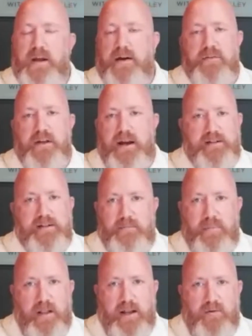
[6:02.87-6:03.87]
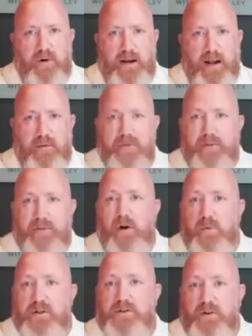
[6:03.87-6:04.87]
have the exit plan right now that they
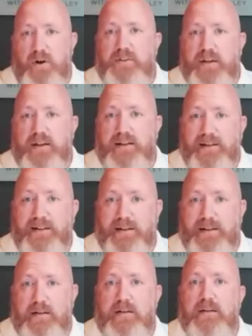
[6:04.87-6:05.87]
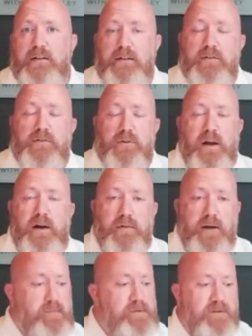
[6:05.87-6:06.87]
always thought they did. So yeah,
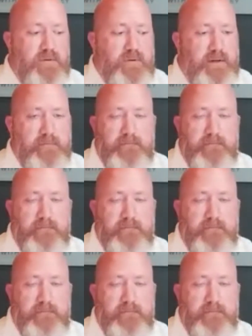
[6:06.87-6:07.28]
absolutely.